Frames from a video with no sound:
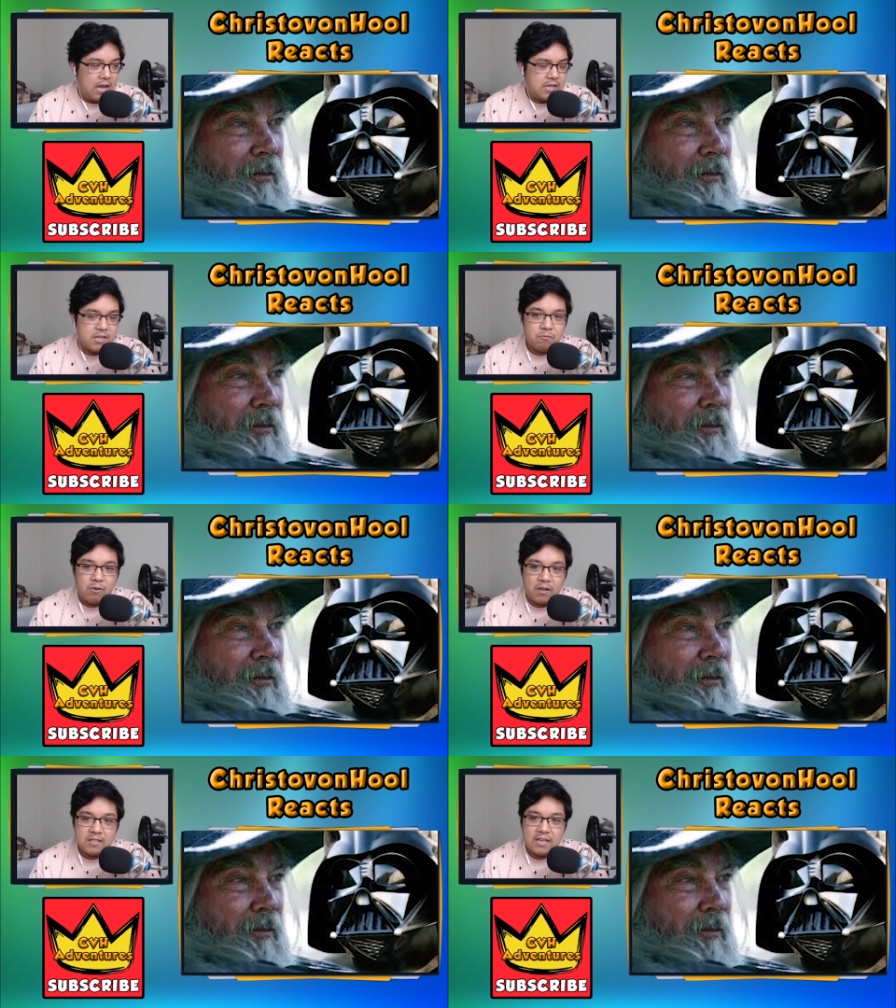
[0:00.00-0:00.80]
I did
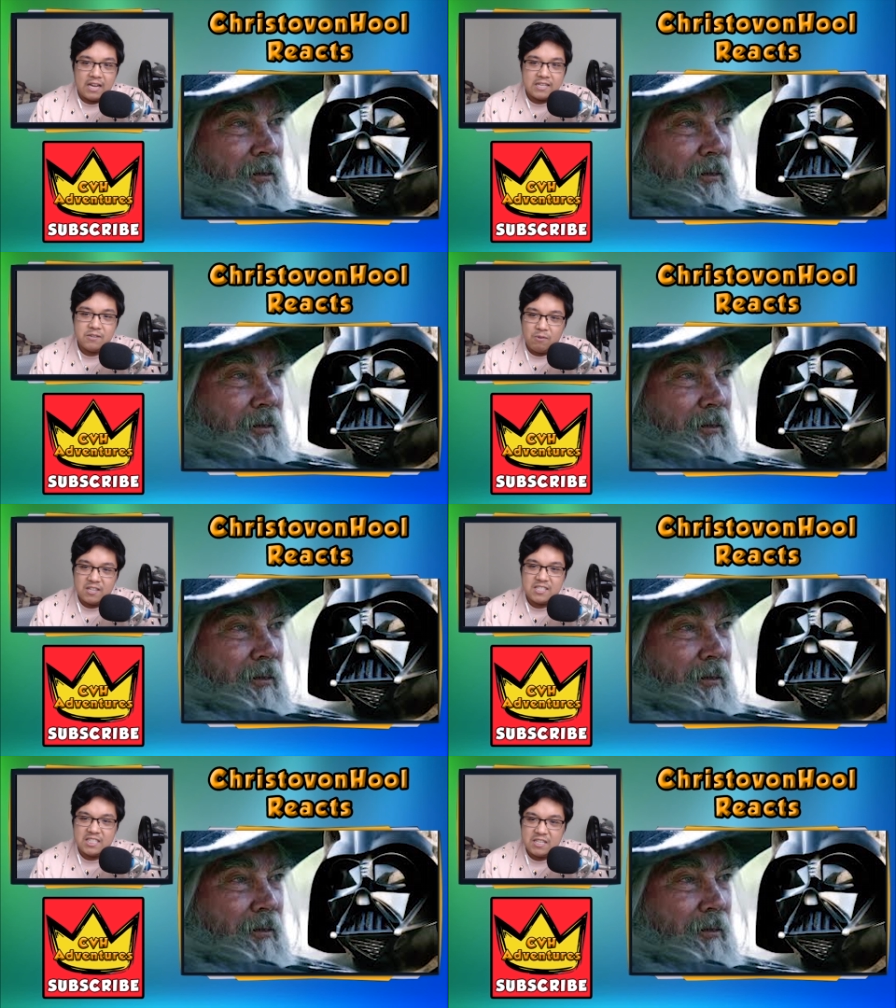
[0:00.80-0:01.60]
want I did
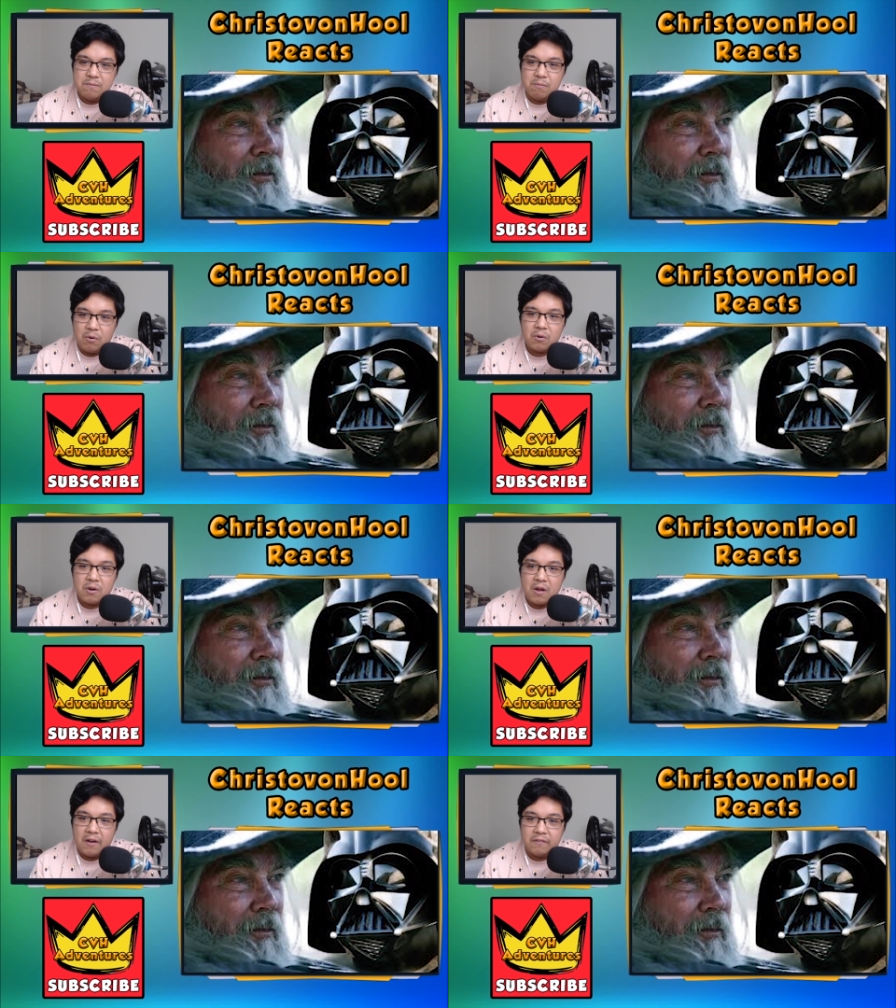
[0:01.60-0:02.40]
want to see
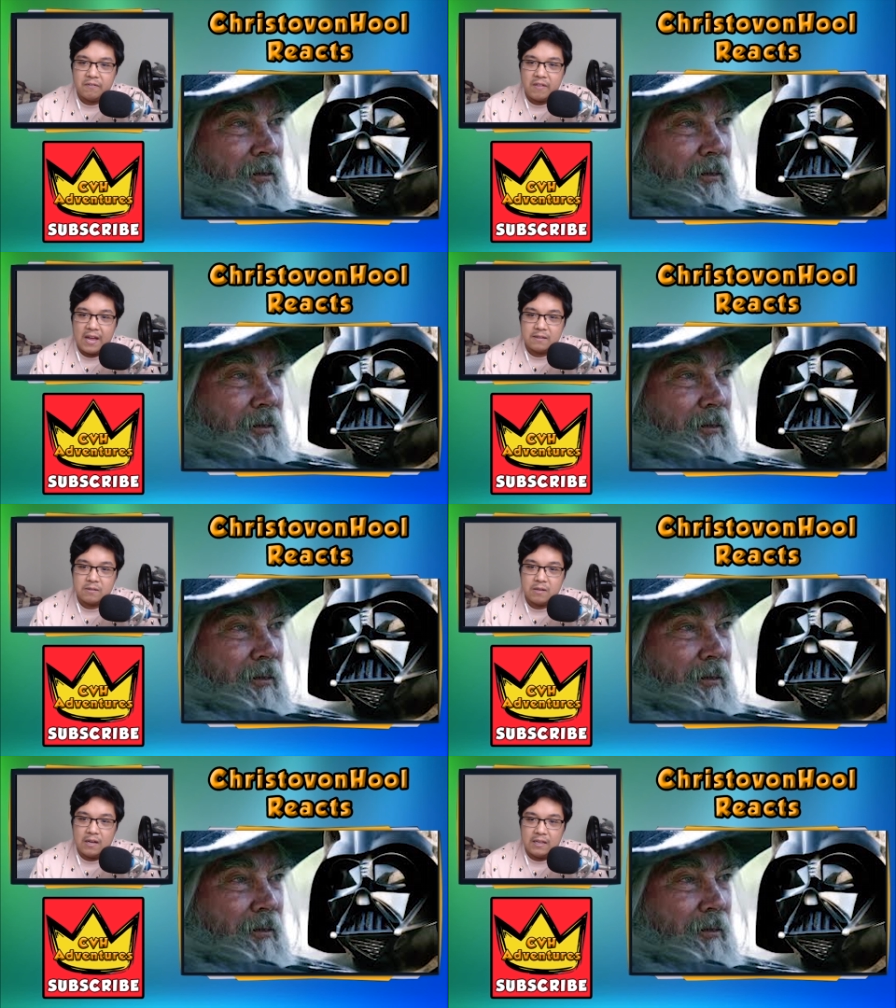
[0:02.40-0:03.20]
more of that
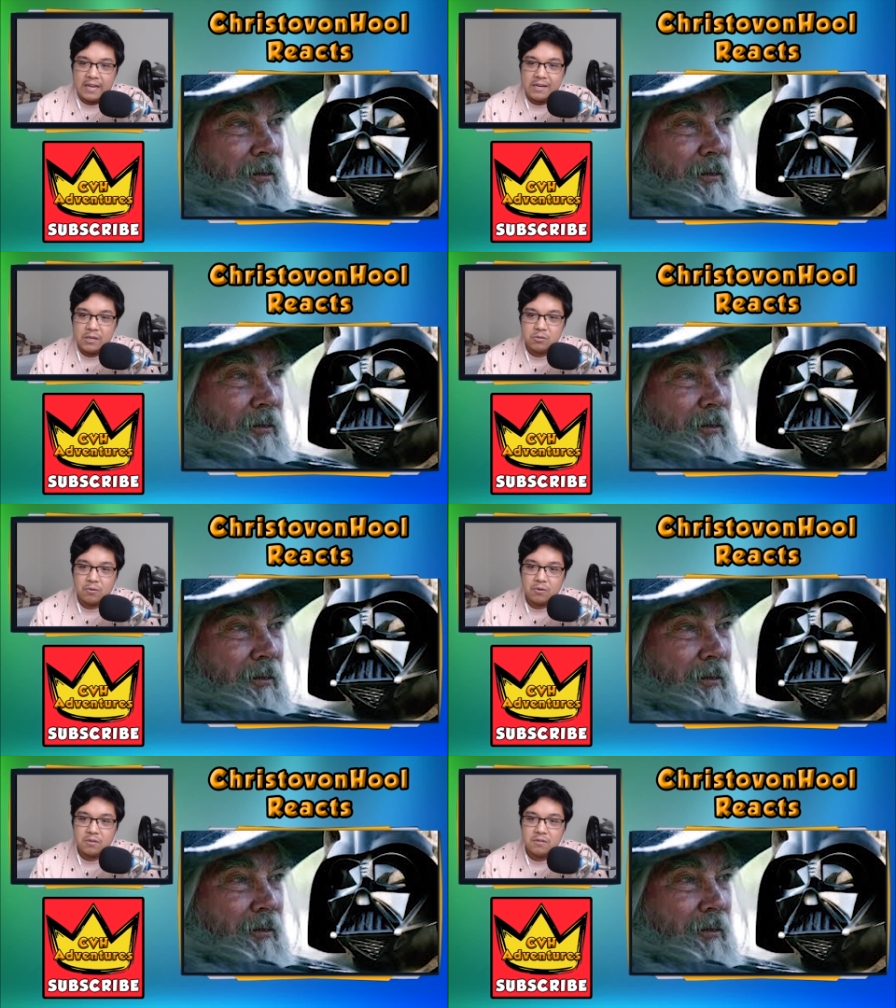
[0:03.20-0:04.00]
uh, lightning
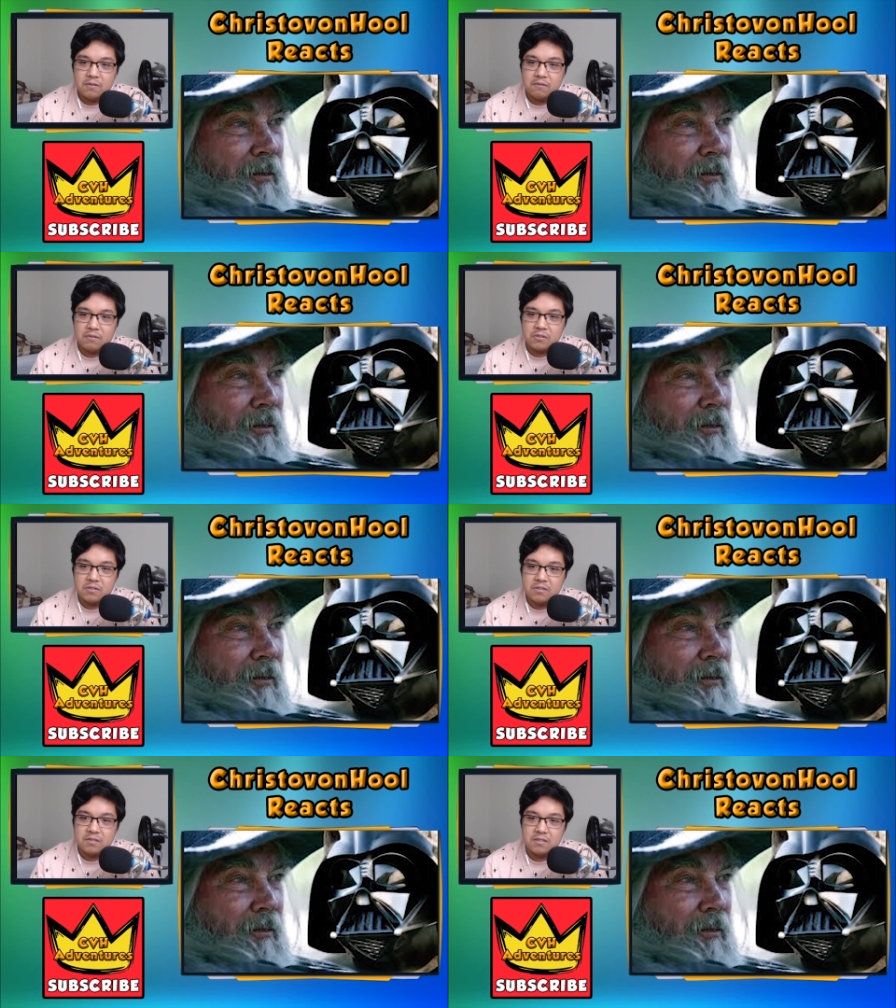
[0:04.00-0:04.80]
sword
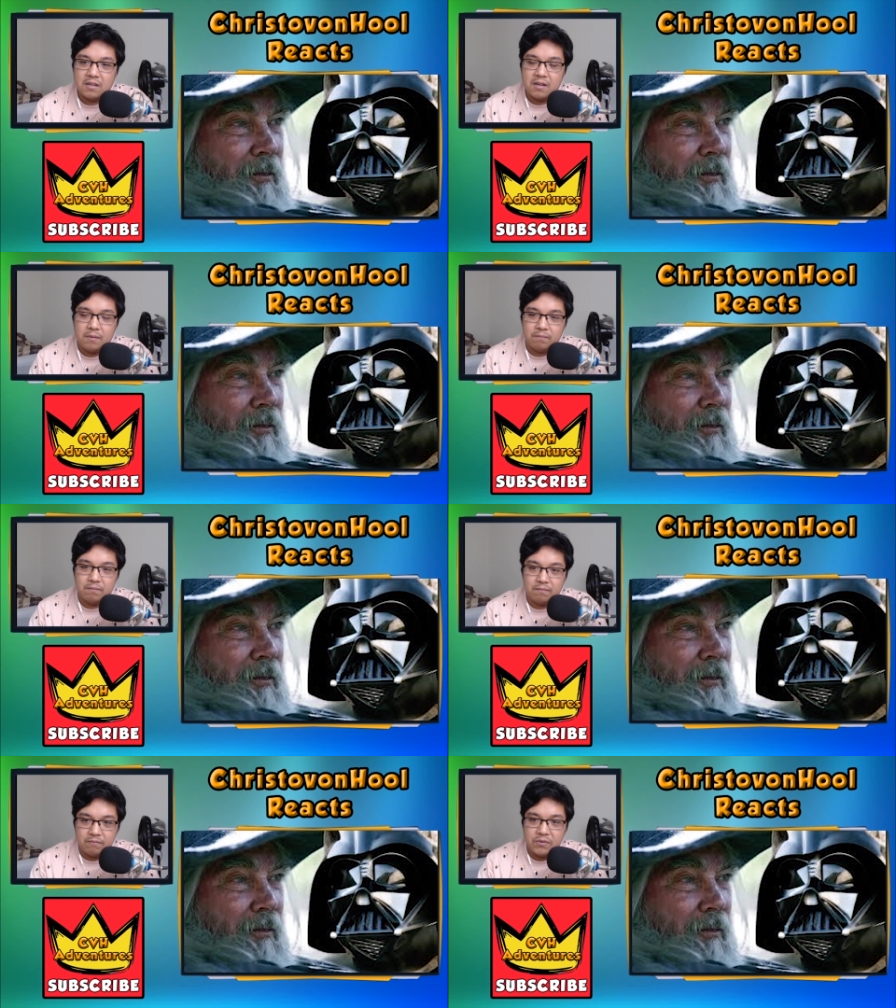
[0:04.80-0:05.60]
versus
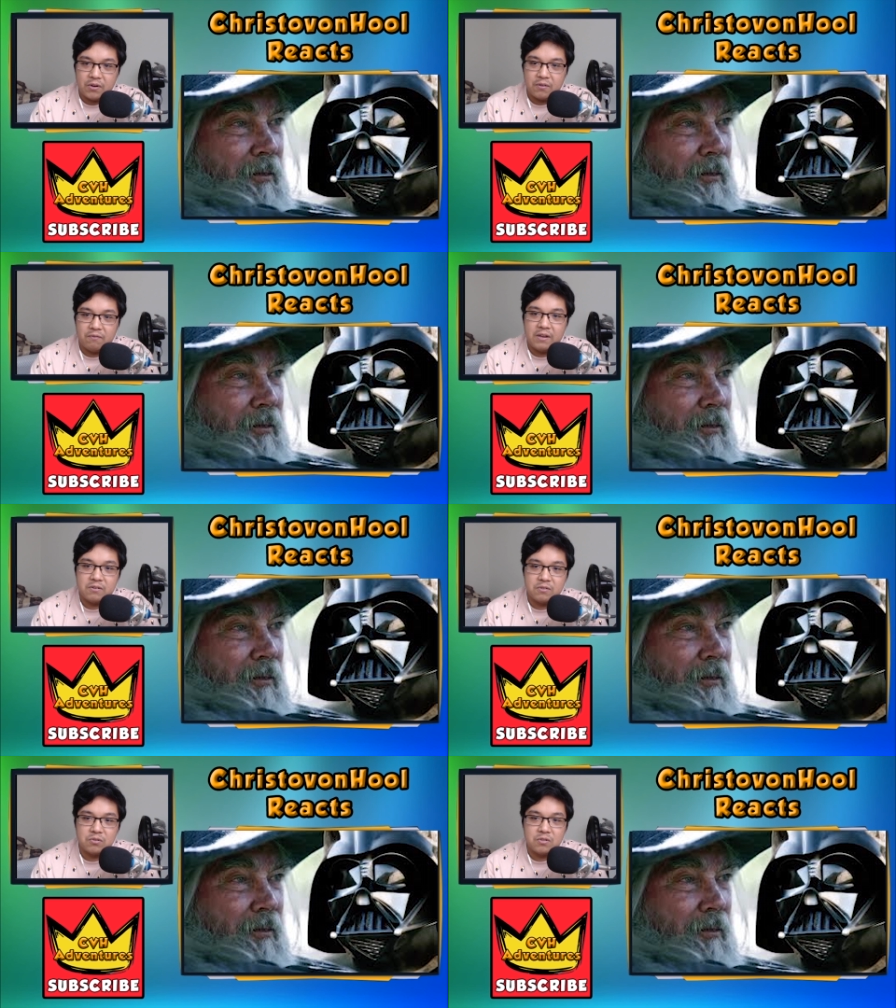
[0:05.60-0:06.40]
um, Darth
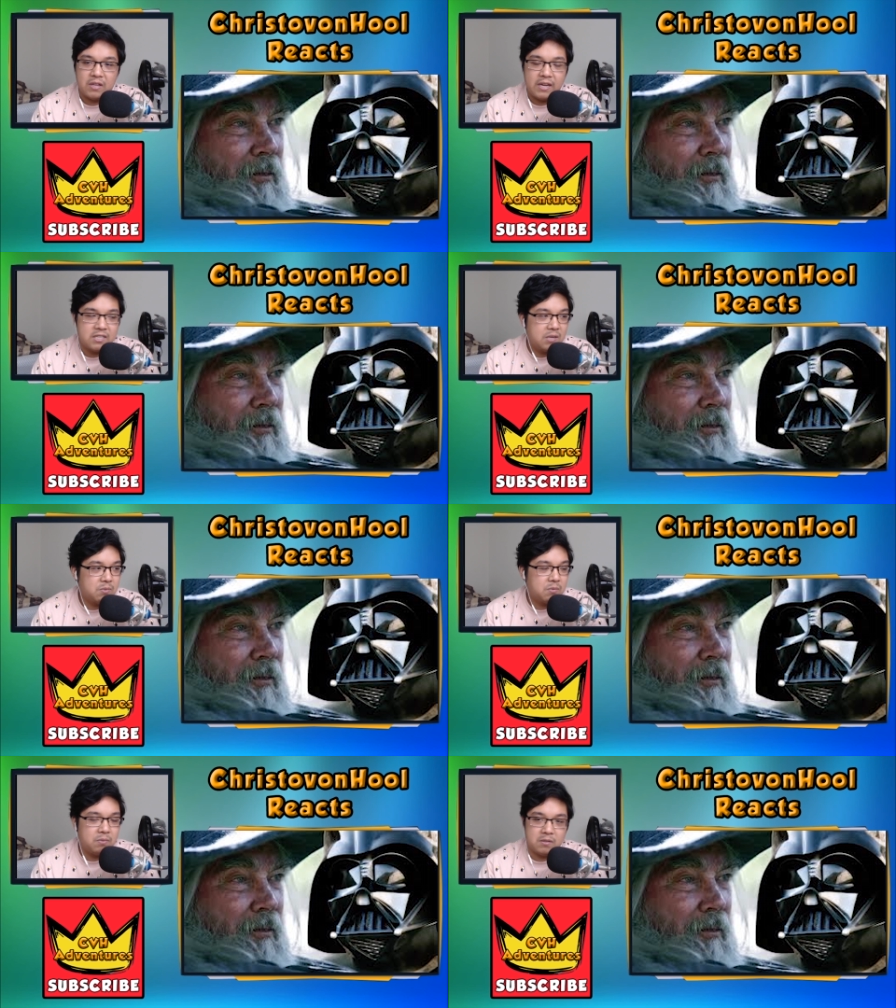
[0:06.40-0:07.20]
Vader's
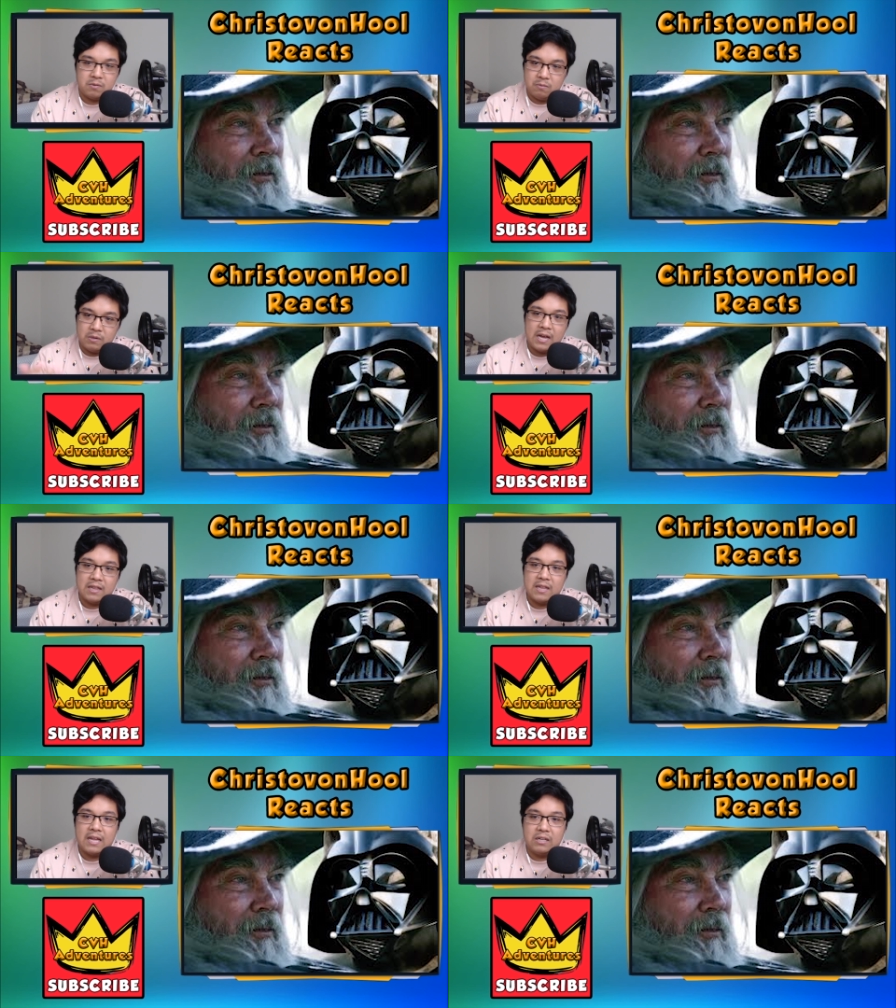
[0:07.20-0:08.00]
lightsaber, but we
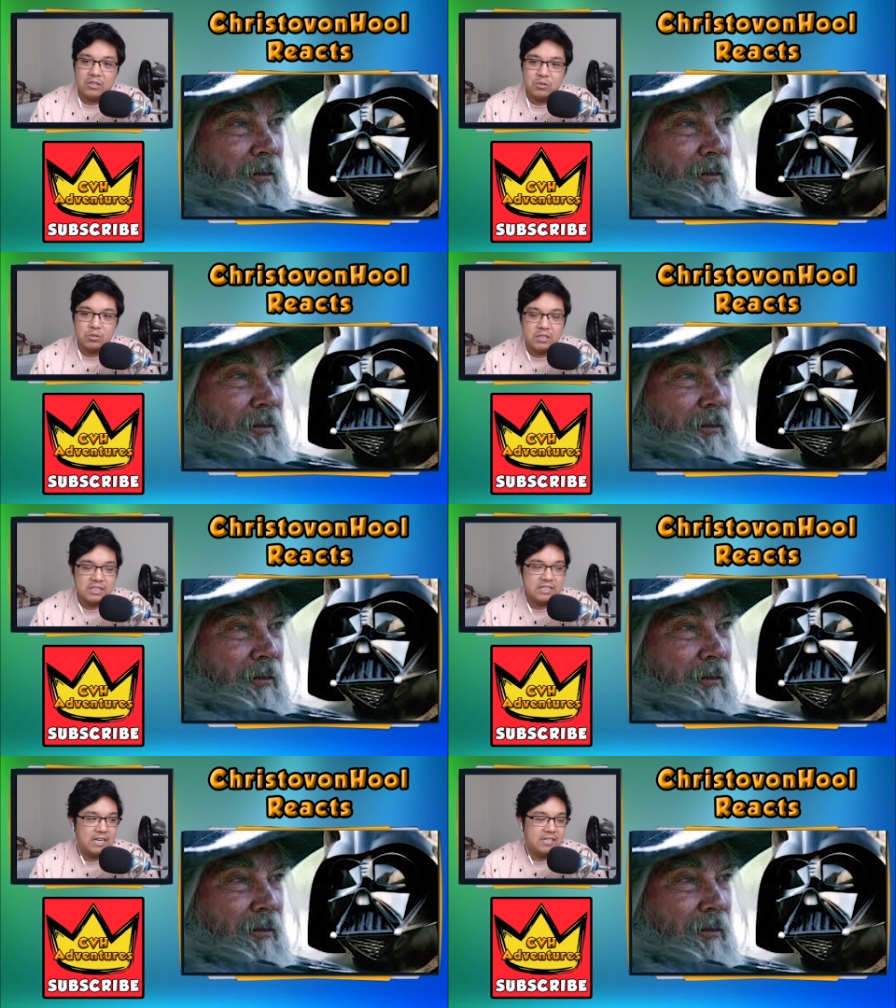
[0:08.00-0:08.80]
got that illusion
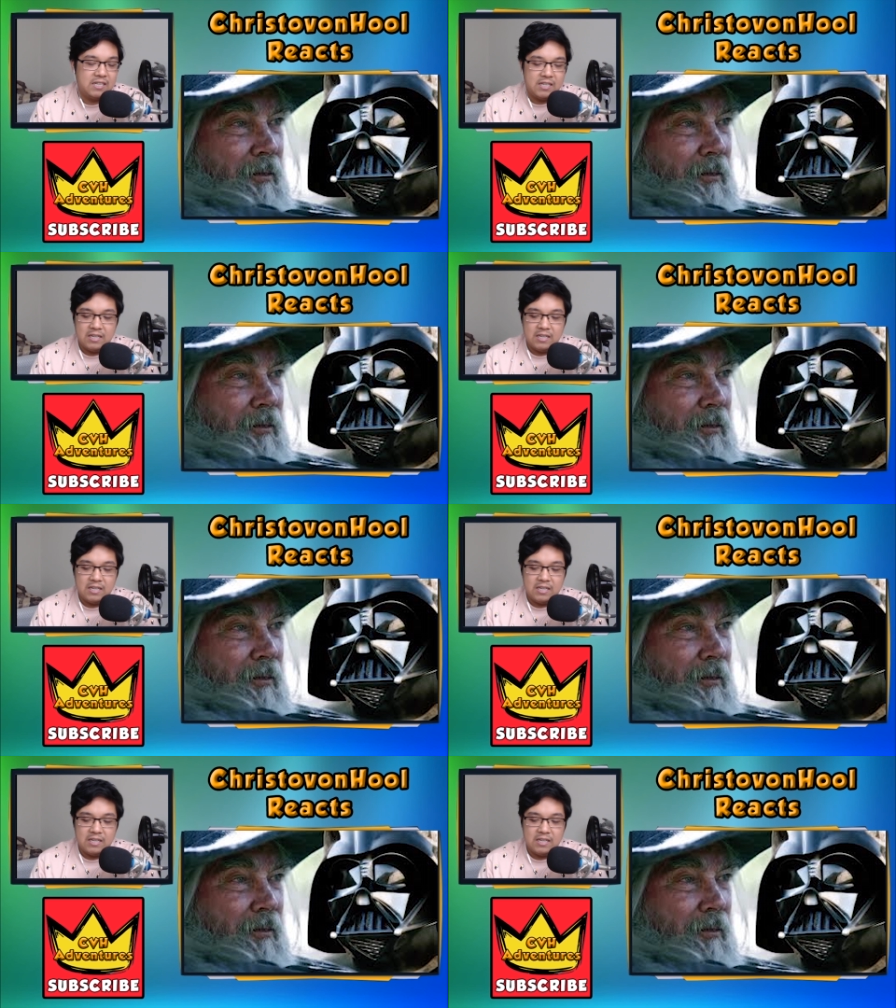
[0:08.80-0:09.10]
instead.